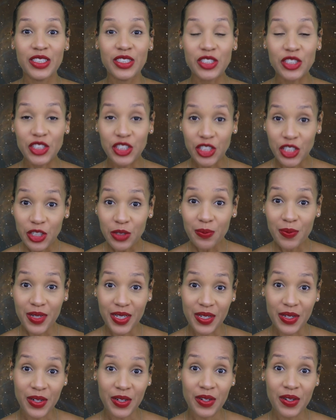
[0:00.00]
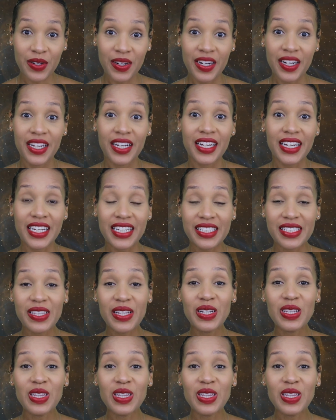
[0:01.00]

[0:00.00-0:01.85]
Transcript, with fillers: Jupiter is the